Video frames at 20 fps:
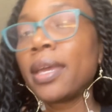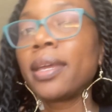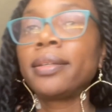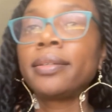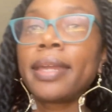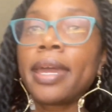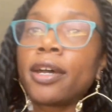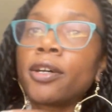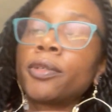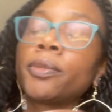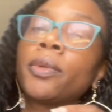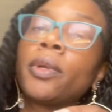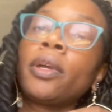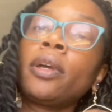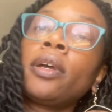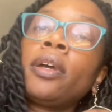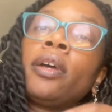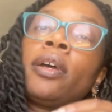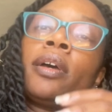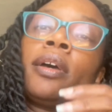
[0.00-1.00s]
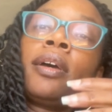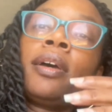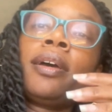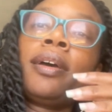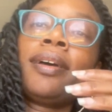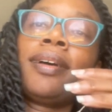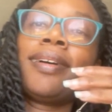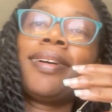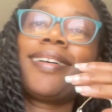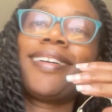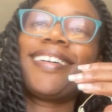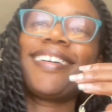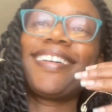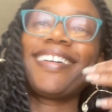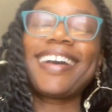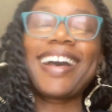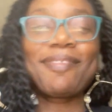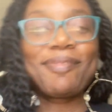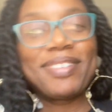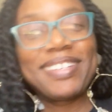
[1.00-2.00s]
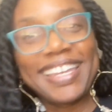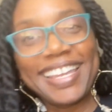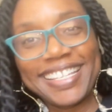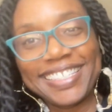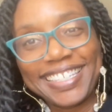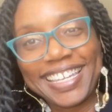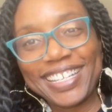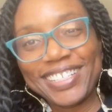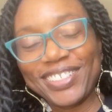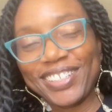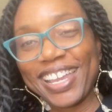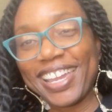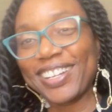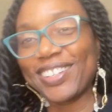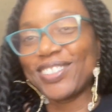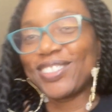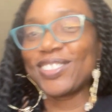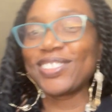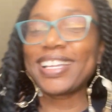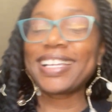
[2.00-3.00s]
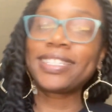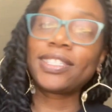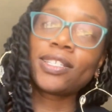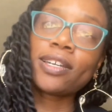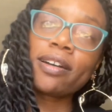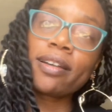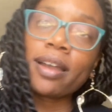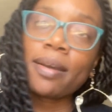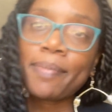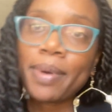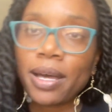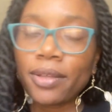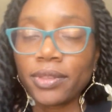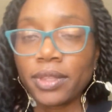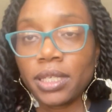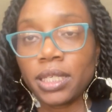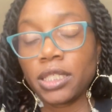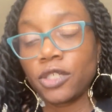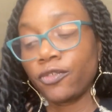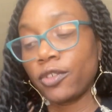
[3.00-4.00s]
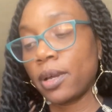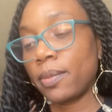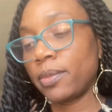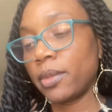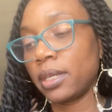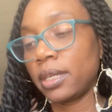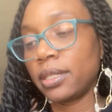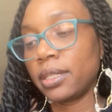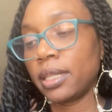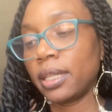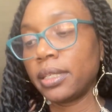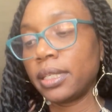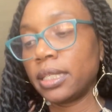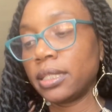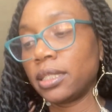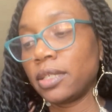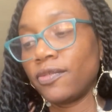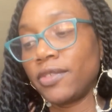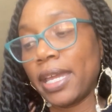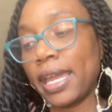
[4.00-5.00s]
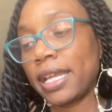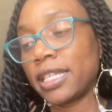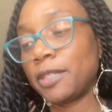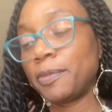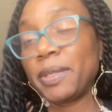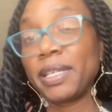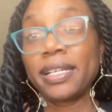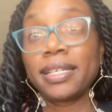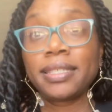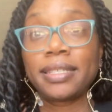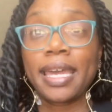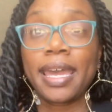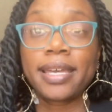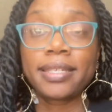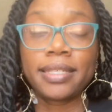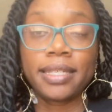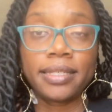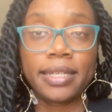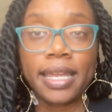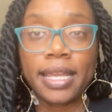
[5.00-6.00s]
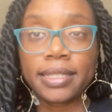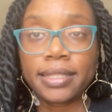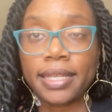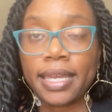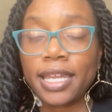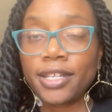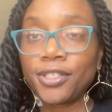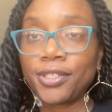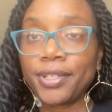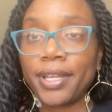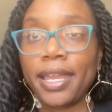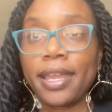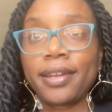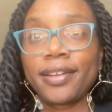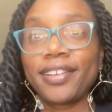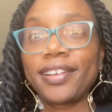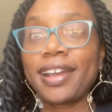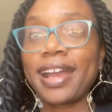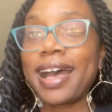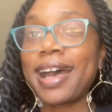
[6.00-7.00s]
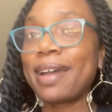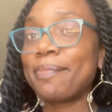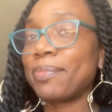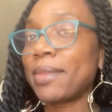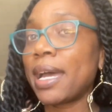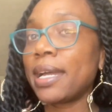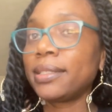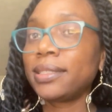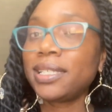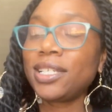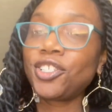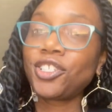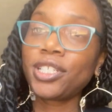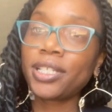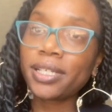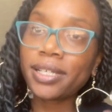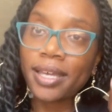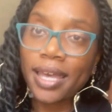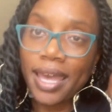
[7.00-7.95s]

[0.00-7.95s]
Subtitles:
Now, I'm a dance educator, so let's talk about this from the lens of dance, because as a dance educator, I'm not teaching an